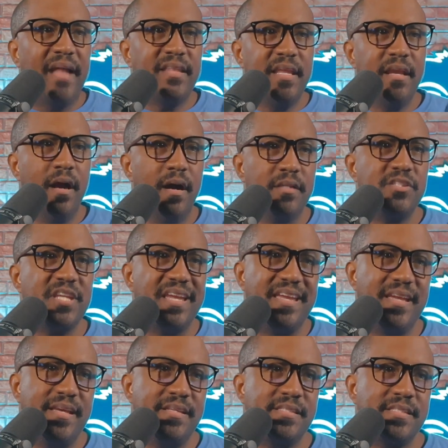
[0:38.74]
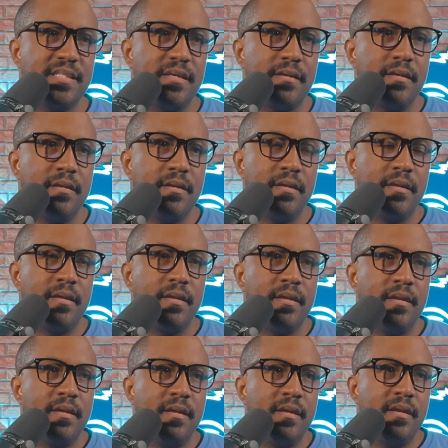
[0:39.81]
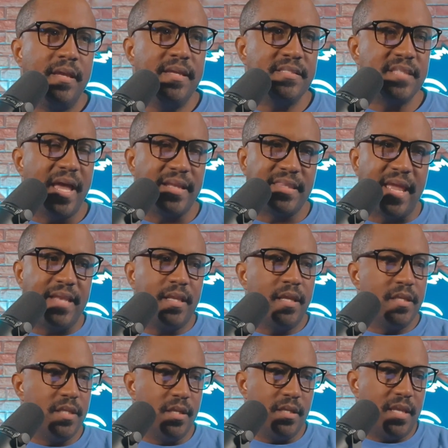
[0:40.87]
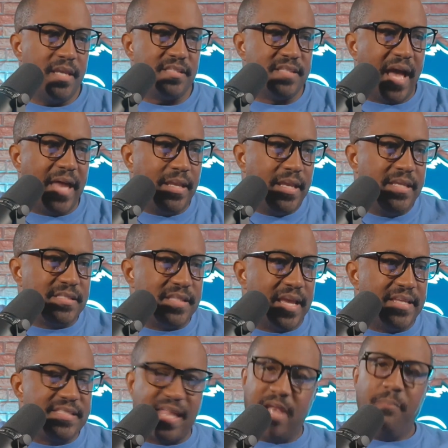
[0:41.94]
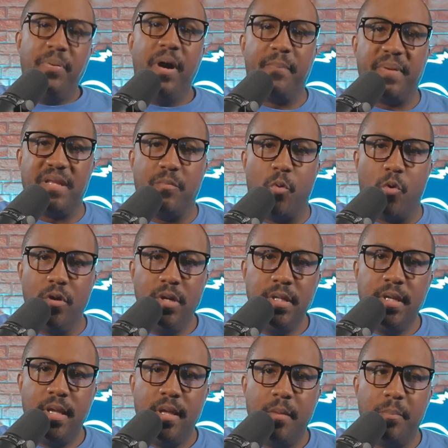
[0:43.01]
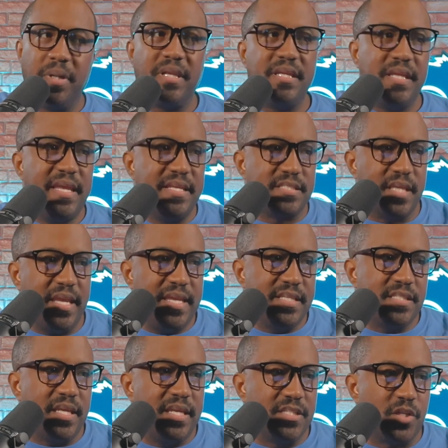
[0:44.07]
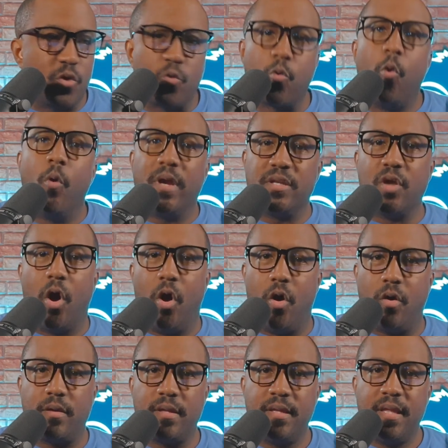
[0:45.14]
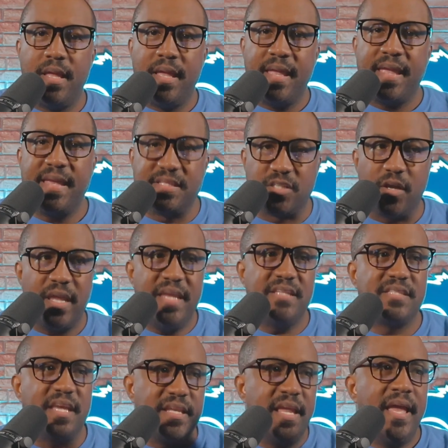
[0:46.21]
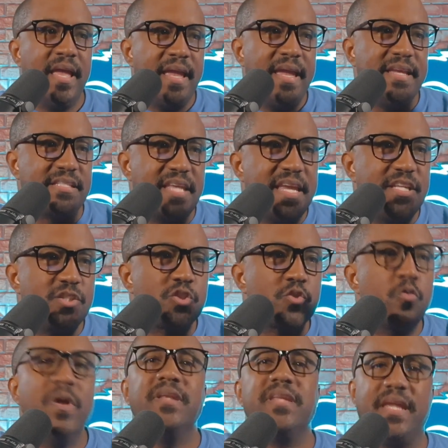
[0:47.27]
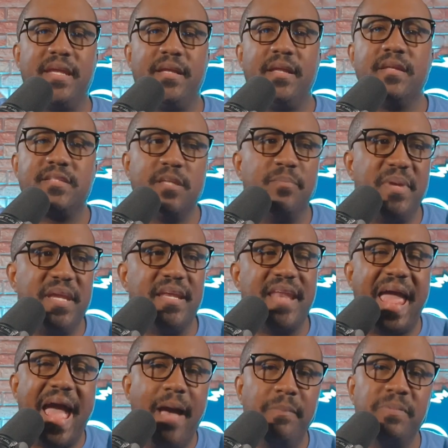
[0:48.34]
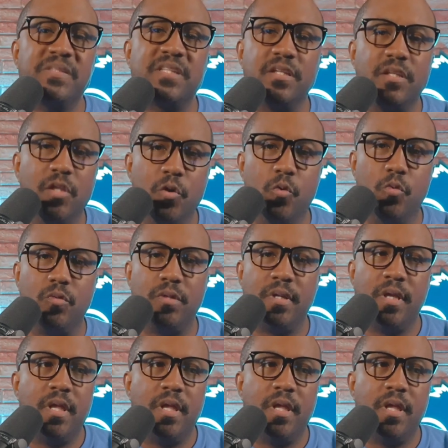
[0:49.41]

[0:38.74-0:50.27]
I think Hutch he's like that. He's not a pup anymore, but he's a growing dog. He's trending to be an absolute.